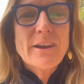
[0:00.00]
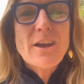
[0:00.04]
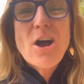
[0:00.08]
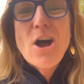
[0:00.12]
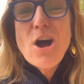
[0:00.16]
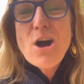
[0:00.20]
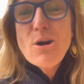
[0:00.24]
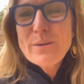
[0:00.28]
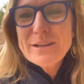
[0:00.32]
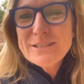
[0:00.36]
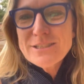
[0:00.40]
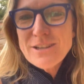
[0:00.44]

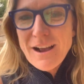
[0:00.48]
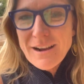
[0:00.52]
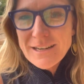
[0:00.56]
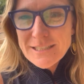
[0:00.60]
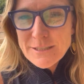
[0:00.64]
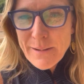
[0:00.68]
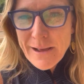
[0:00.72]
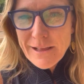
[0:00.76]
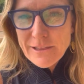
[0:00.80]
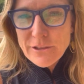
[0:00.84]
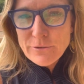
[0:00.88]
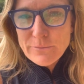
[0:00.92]
Oh, we talked
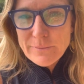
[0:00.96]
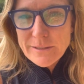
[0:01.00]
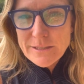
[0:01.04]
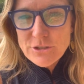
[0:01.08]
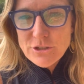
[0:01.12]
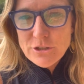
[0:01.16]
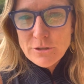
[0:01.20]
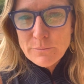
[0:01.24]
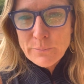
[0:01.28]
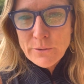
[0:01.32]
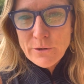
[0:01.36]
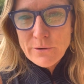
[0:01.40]
about
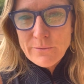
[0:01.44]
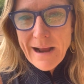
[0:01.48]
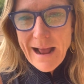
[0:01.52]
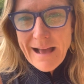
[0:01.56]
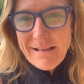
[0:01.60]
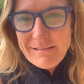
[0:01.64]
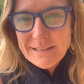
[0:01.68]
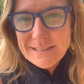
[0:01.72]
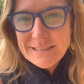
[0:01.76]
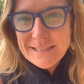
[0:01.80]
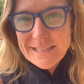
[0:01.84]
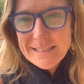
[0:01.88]
laryngeal
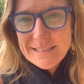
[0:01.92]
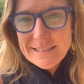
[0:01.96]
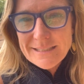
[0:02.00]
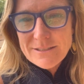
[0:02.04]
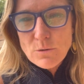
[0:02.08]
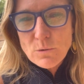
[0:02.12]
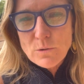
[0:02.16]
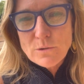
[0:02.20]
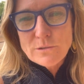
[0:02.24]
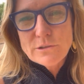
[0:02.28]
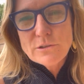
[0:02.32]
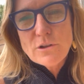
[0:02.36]
paralysis,
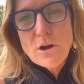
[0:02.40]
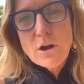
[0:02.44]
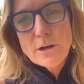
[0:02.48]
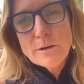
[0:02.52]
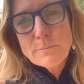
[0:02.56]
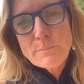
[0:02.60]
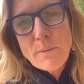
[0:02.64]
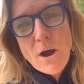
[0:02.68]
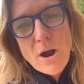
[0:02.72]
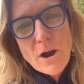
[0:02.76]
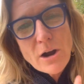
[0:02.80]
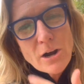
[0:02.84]
or
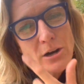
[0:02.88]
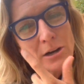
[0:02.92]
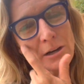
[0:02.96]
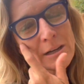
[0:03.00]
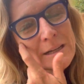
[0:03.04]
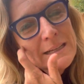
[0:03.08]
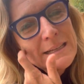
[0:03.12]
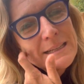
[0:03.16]
LARPAR.